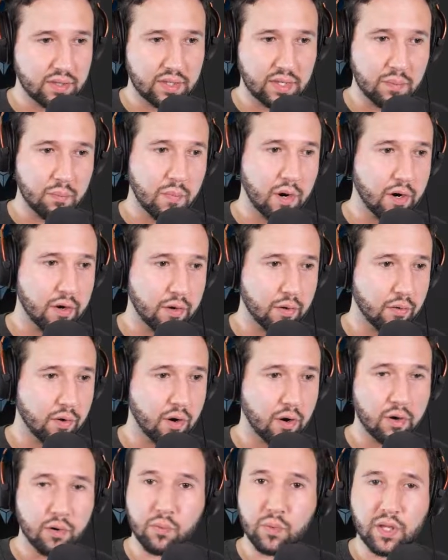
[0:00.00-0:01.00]
the Mario
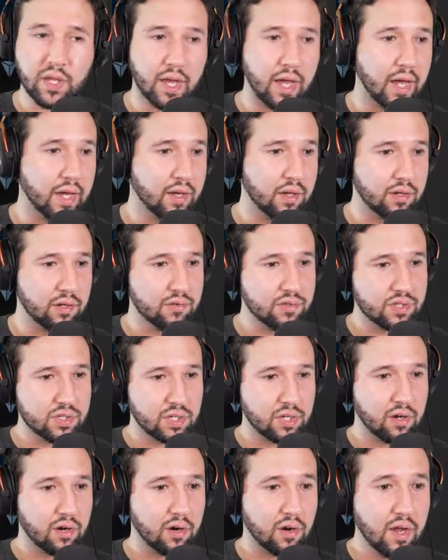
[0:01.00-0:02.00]
Kart Wii hack, and you'll see
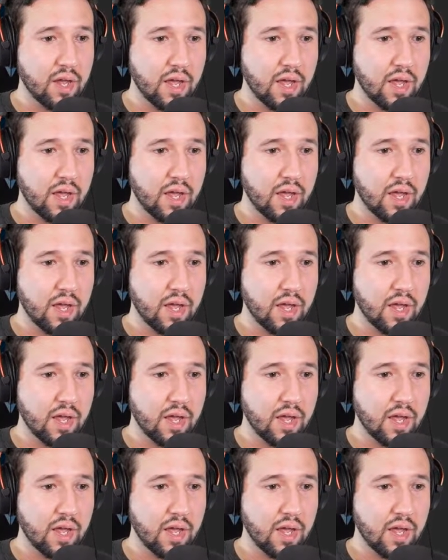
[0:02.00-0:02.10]
here